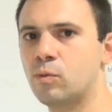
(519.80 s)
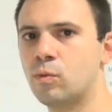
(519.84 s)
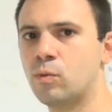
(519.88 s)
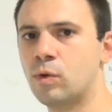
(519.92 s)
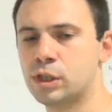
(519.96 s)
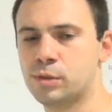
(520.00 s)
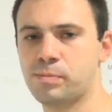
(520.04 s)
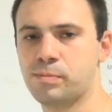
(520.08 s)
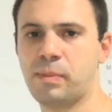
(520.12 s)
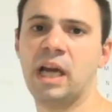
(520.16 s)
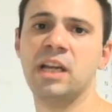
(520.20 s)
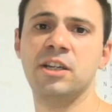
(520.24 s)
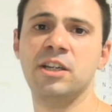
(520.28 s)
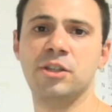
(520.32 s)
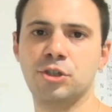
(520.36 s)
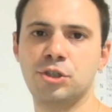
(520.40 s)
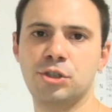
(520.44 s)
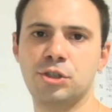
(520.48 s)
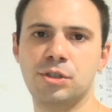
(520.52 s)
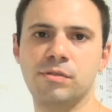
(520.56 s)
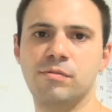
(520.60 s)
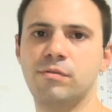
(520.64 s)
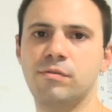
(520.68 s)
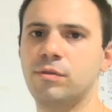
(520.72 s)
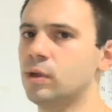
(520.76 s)
was
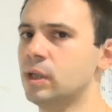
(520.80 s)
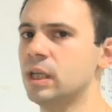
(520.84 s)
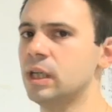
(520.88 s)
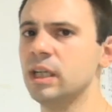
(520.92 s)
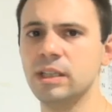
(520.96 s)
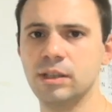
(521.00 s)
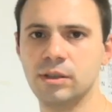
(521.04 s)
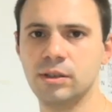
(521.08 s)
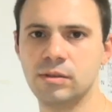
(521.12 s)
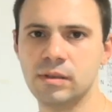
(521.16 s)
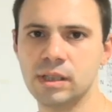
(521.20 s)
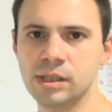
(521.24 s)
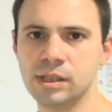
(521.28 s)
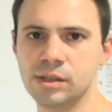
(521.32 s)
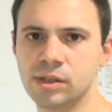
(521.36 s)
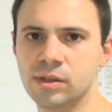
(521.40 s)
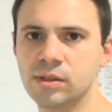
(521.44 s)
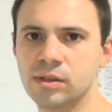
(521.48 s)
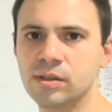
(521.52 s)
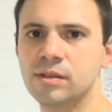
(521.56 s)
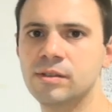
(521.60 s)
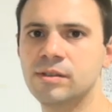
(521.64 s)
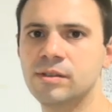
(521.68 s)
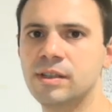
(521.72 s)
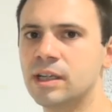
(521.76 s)
punished for any
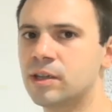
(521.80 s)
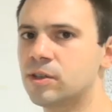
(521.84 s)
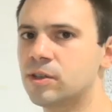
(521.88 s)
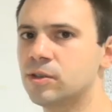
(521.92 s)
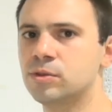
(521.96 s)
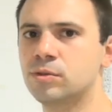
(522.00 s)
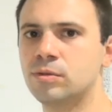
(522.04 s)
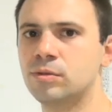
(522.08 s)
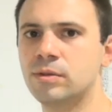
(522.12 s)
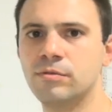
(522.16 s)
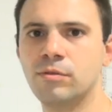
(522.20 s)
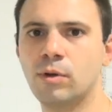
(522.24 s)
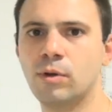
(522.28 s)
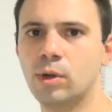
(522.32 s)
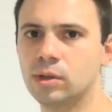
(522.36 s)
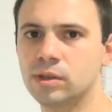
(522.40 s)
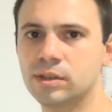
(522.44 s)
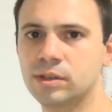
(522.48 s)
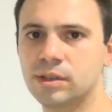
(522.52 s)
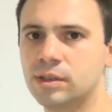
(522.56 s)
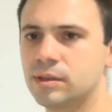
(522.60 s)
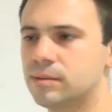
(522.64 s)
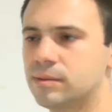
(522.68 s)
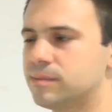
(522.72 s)
reason, they could revolt.